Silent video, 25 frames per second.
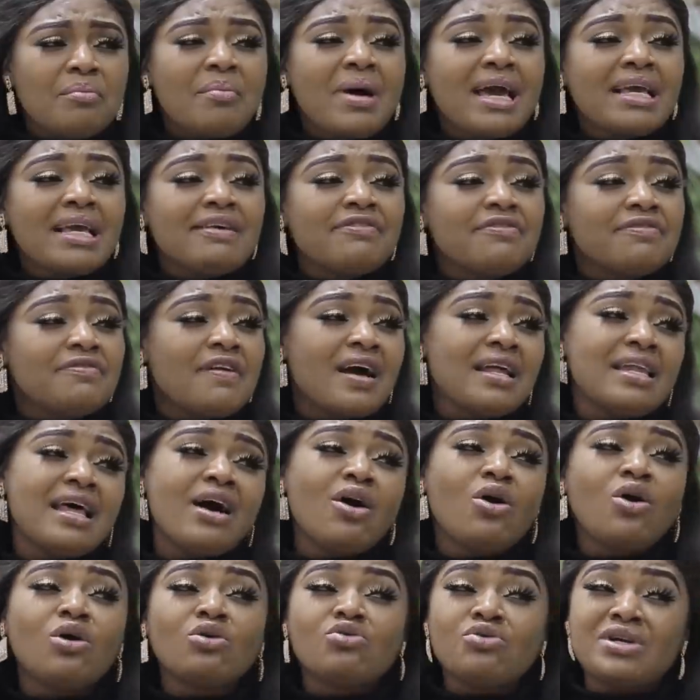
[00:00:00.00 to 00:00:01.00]
my
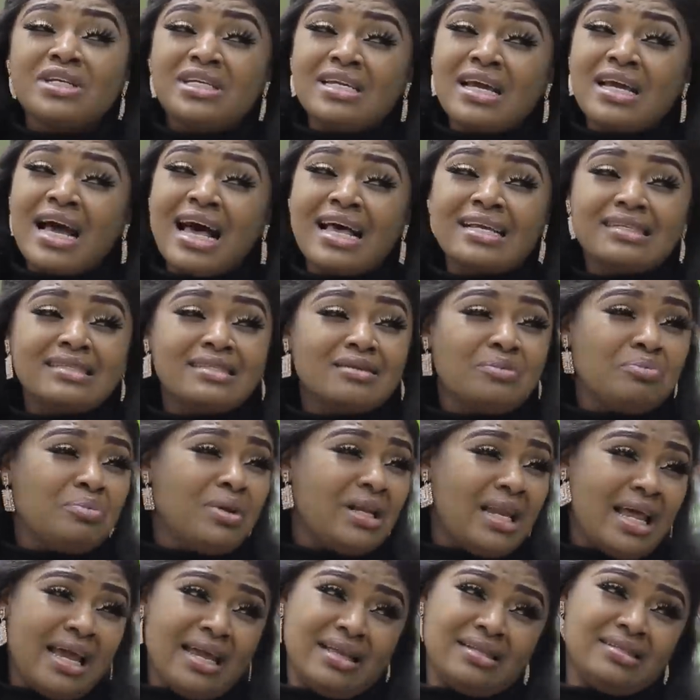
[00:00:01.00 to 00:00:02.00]
father already has the
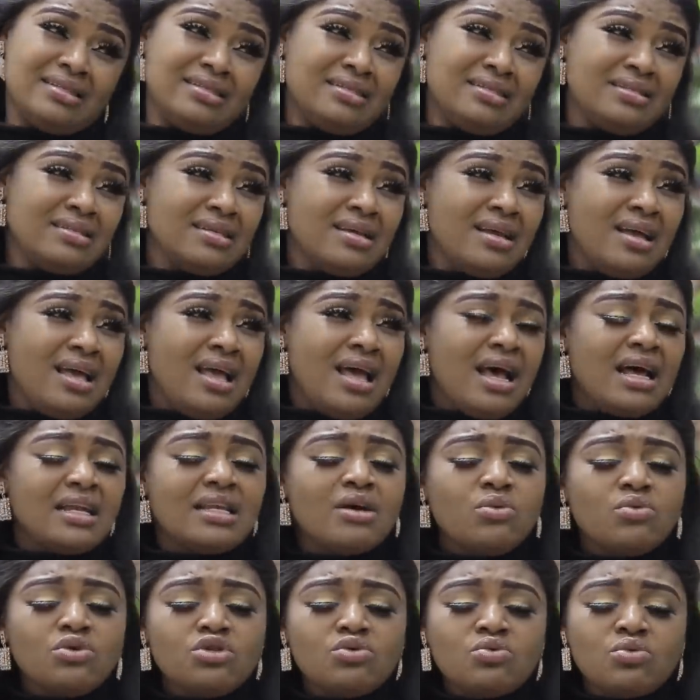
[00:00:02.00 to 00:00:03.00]
plans.
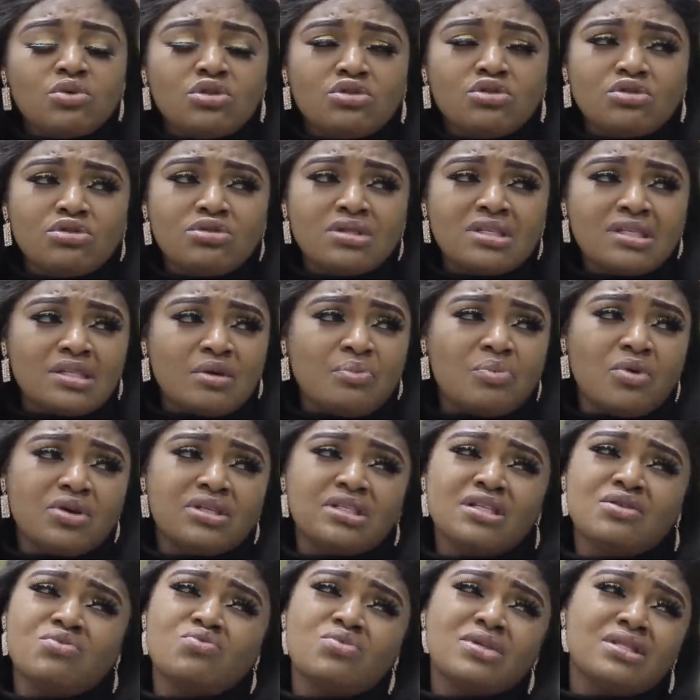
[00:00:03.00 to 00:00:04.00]
And I wouldn't want to
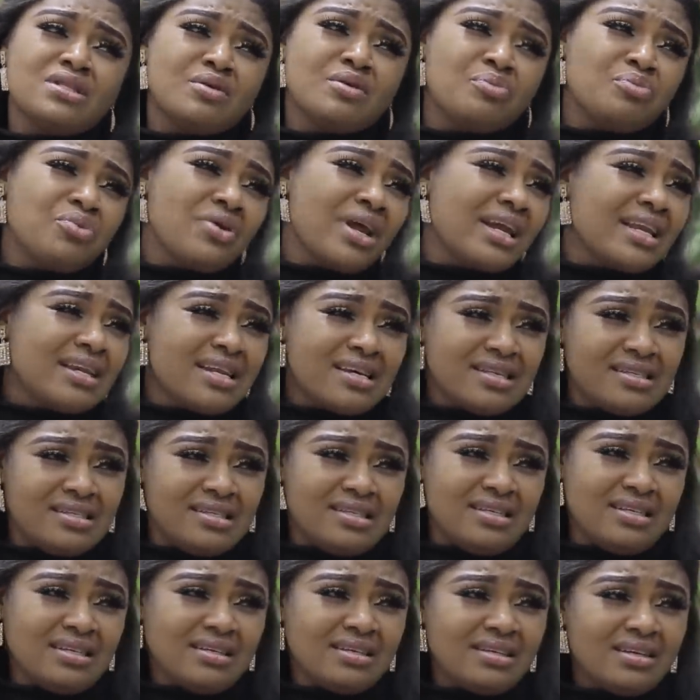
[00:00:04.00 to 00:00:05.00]
disappoint him with the
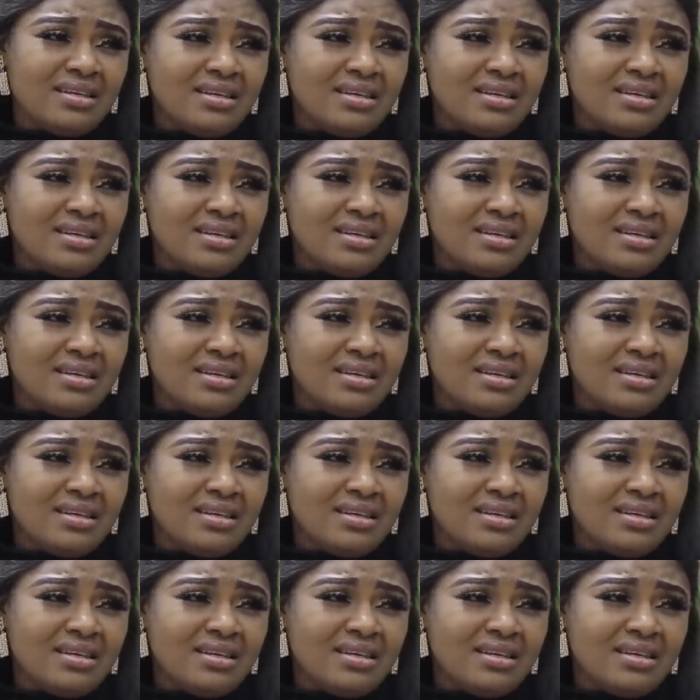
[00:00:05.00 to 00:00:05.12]
pregnancy.